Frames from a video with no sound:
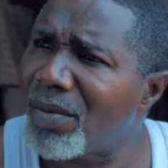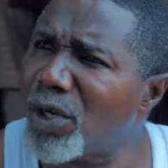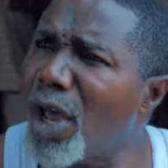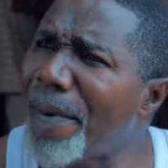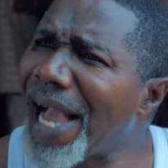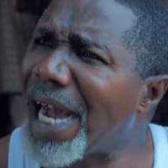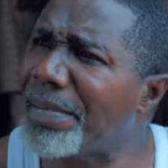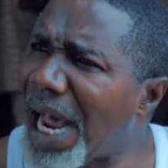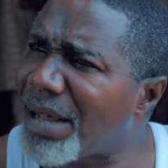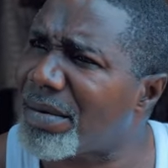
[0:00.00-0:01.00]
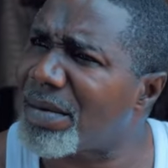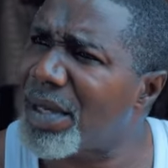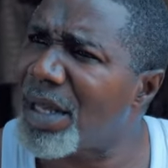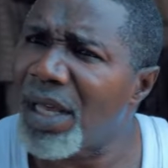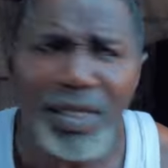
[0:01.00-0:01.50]
What do you mean by calm down?
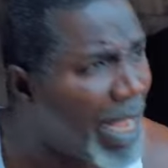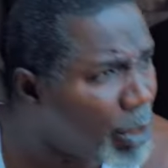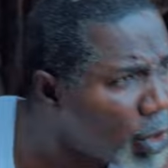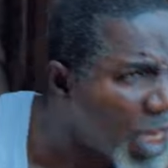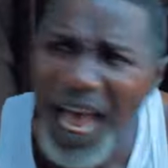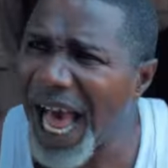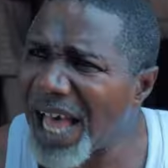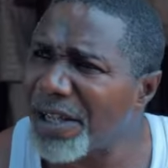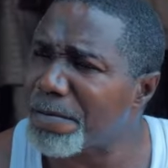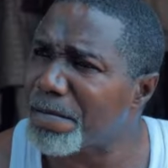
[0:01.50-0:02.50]
Didn't you see her?